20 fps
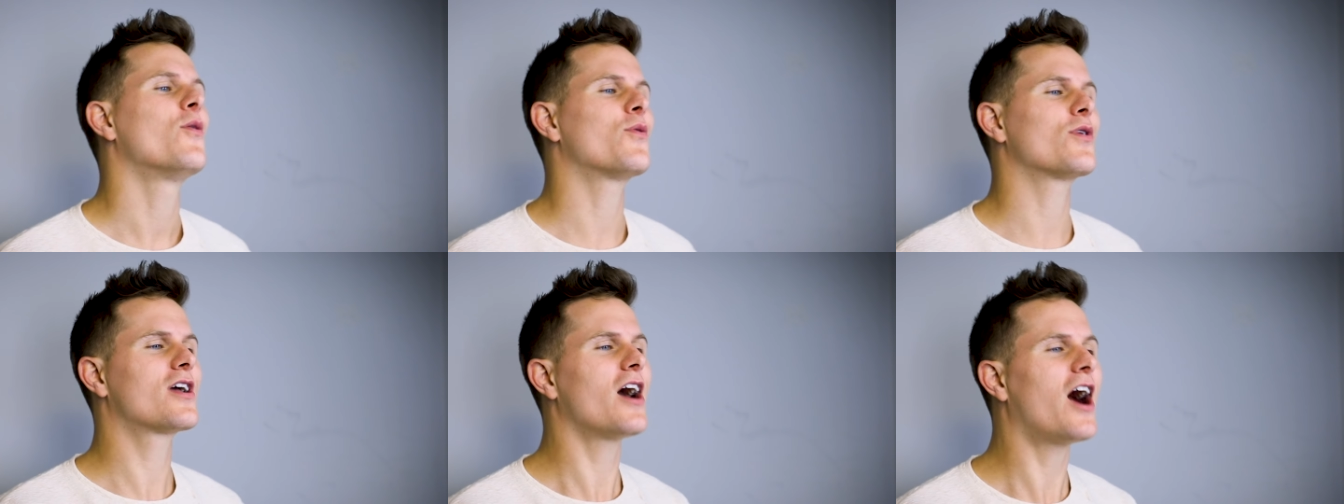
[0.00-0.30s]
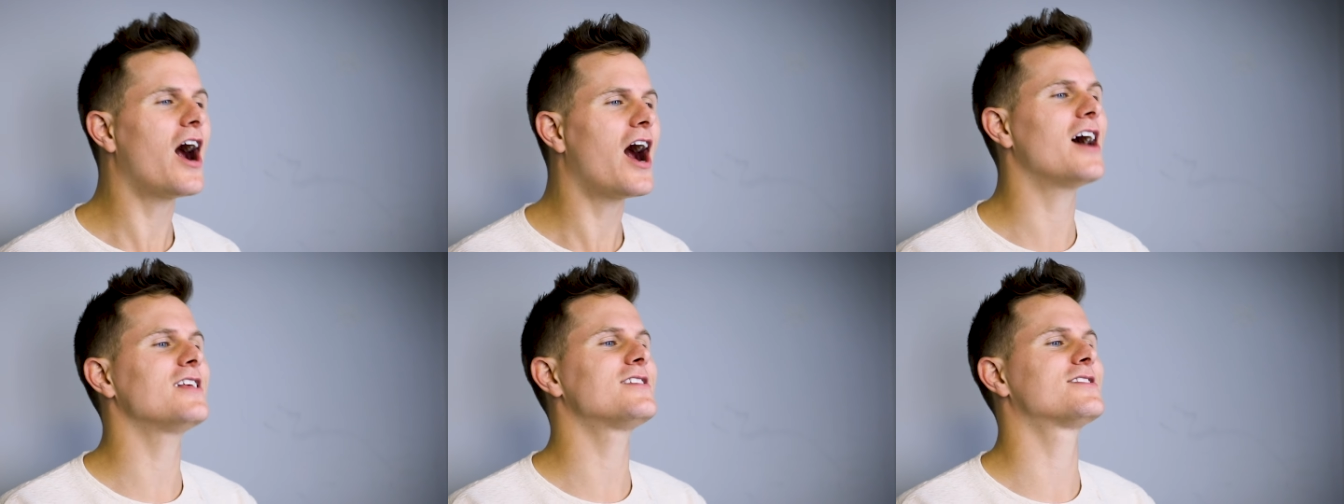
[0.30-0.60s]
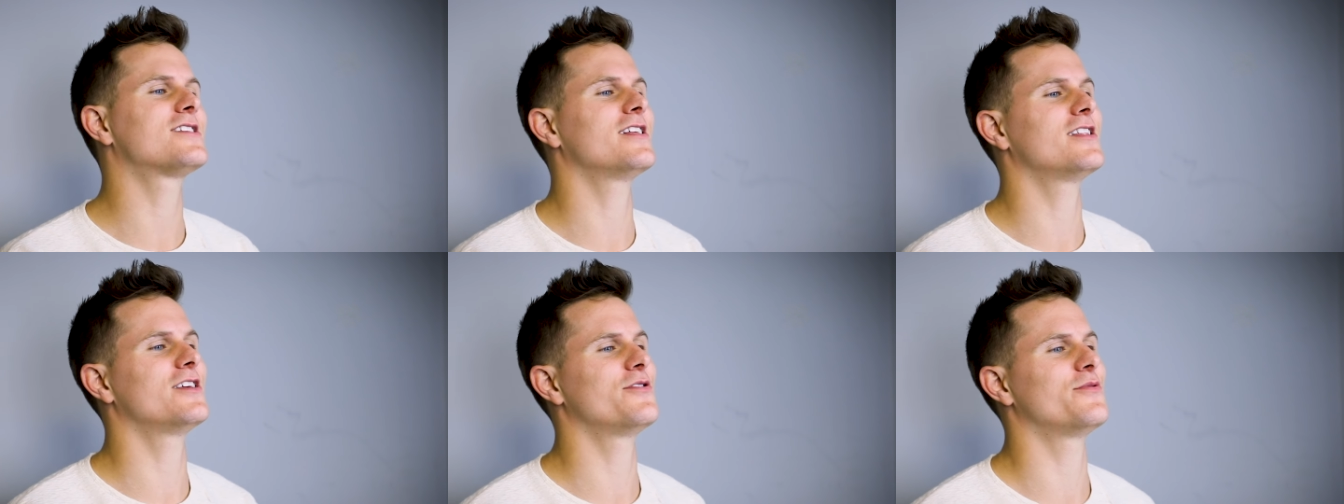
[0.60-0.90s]
We're
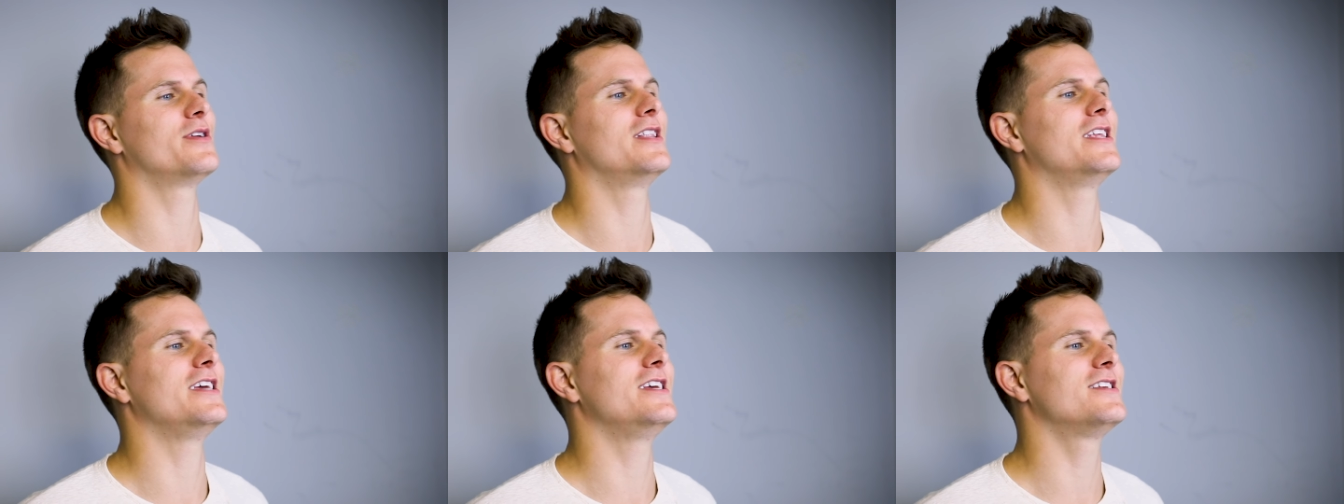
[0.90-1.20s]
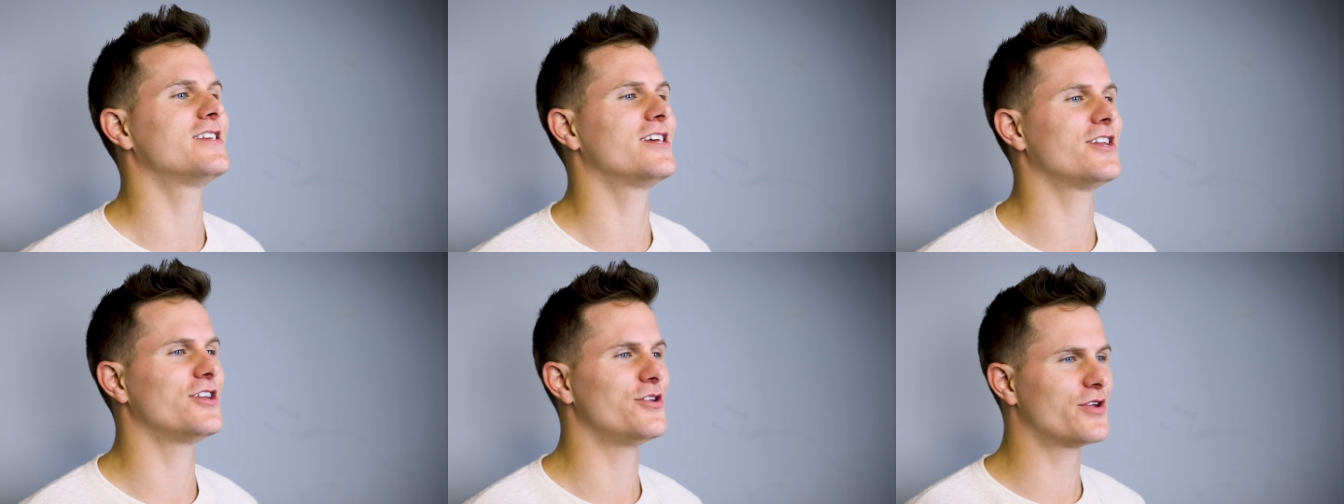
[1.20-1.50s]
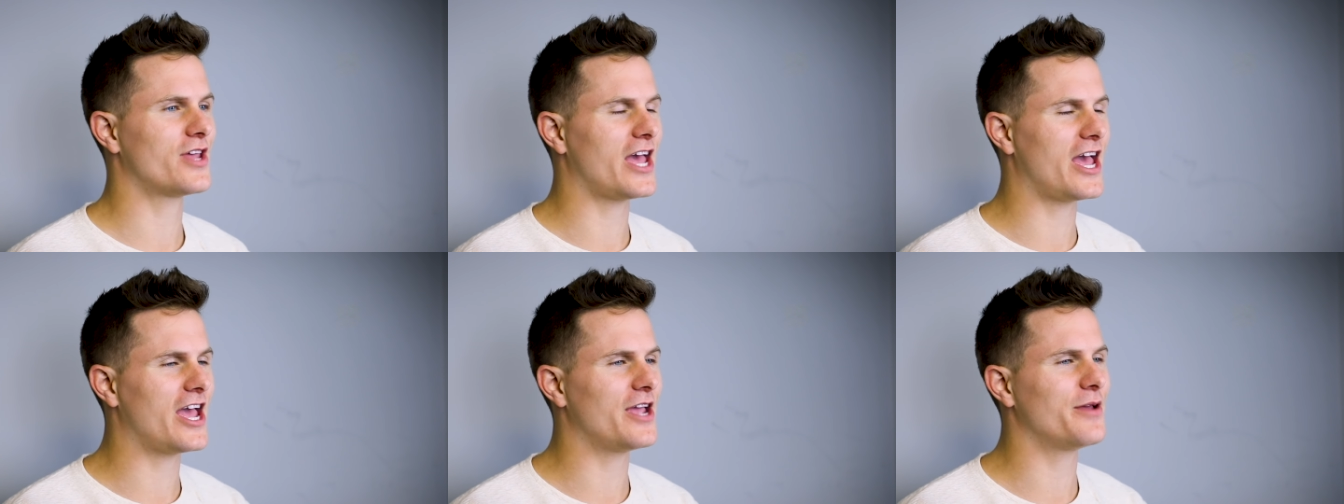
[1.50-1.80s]
constantly releasing new
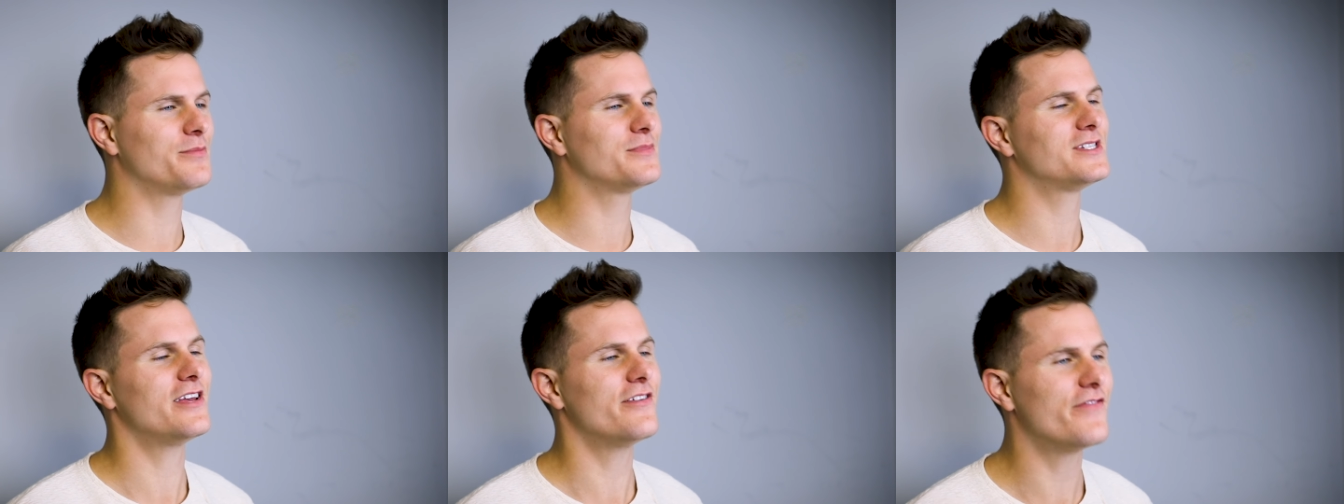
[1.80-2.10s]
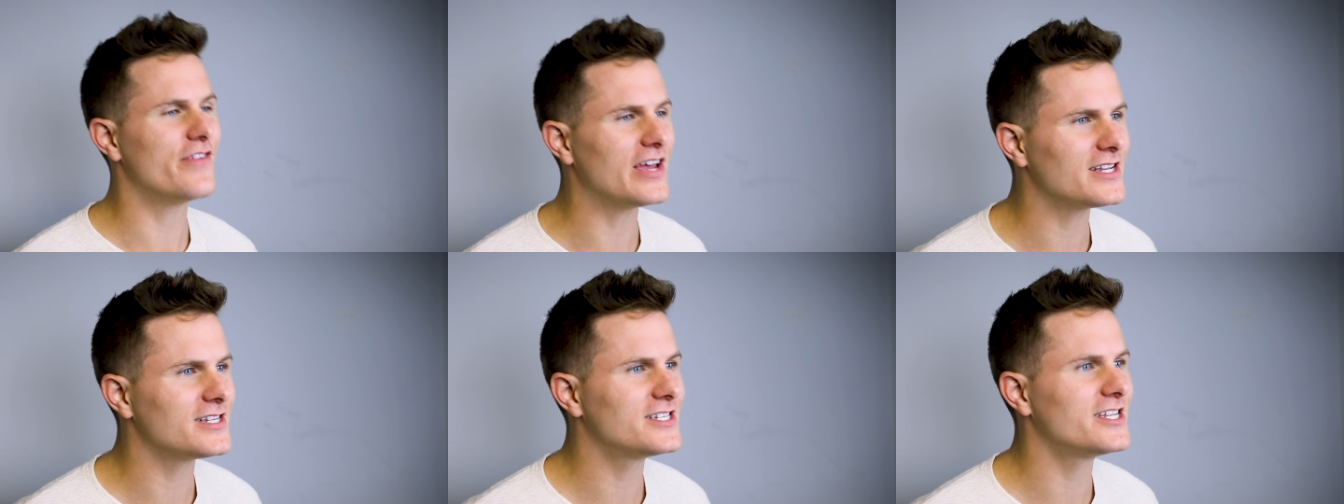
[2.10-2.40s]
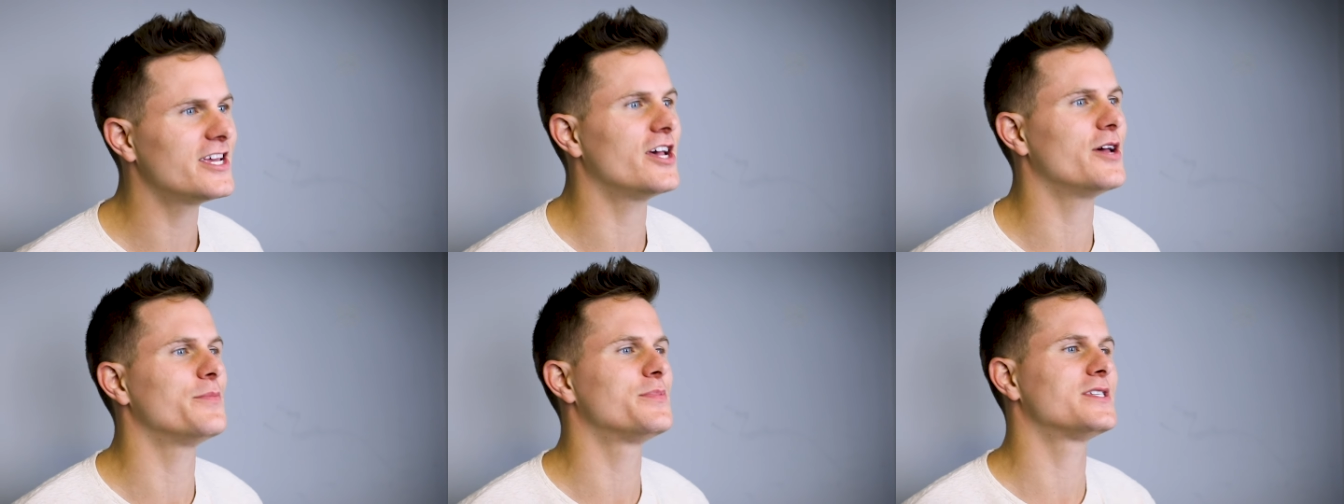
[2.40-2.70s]
games, event
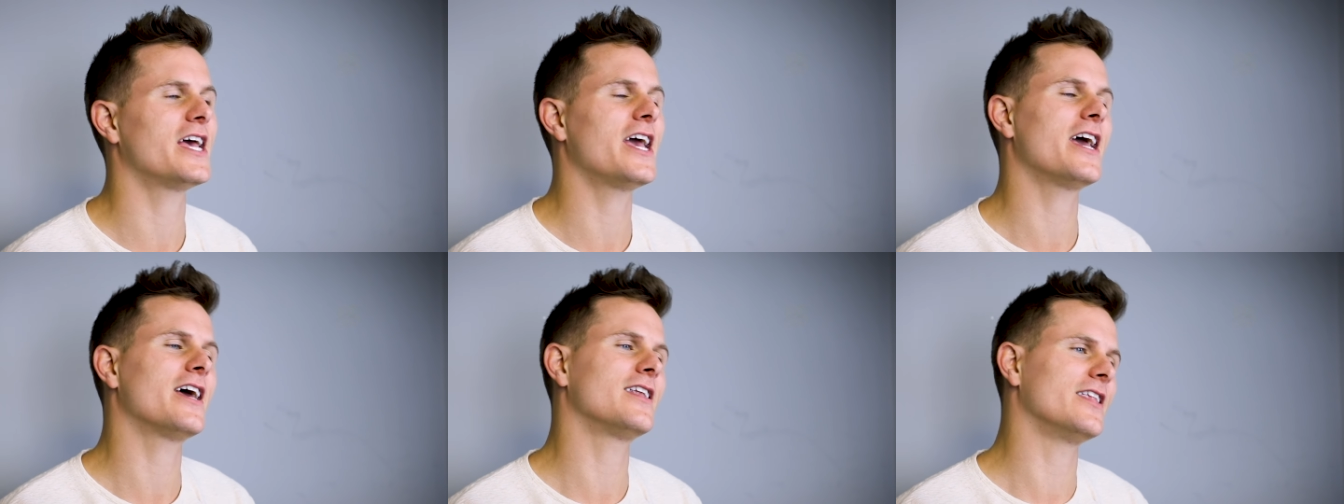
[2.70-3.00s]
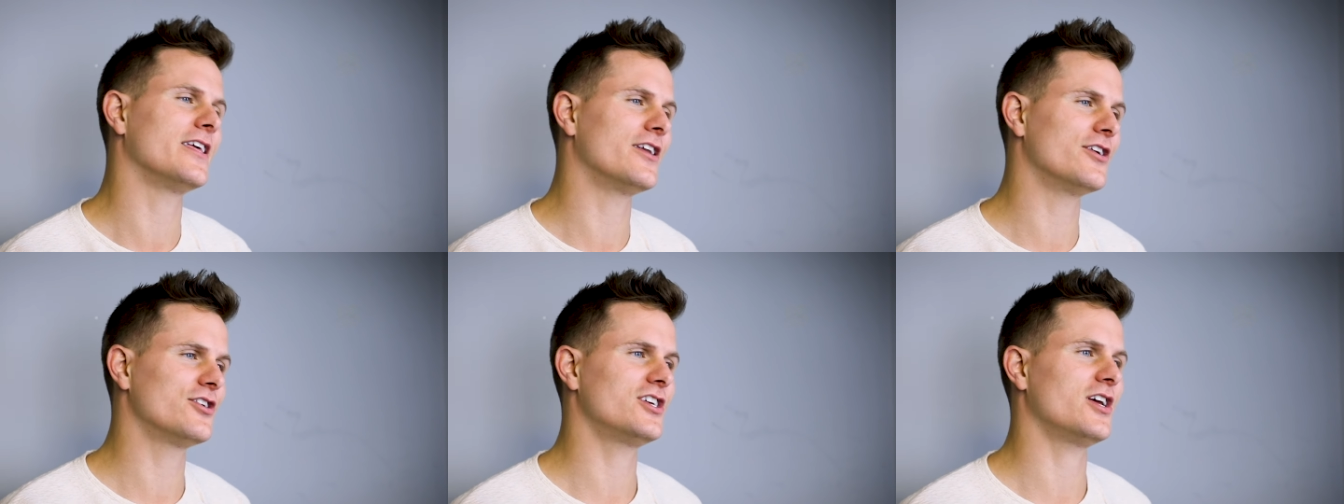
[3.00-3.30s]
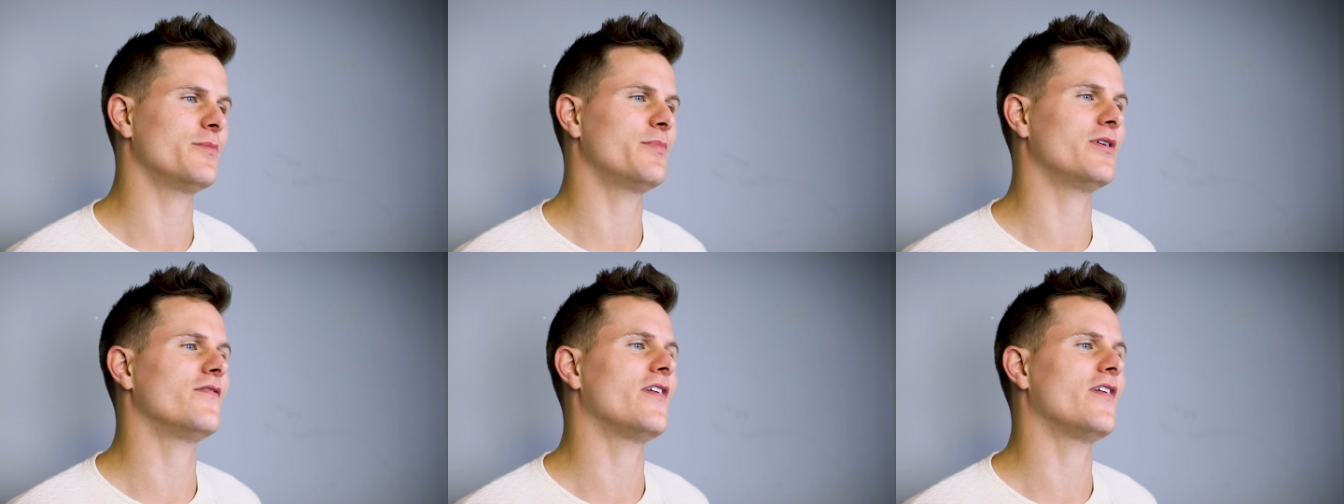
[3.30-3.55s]
tips, and leadership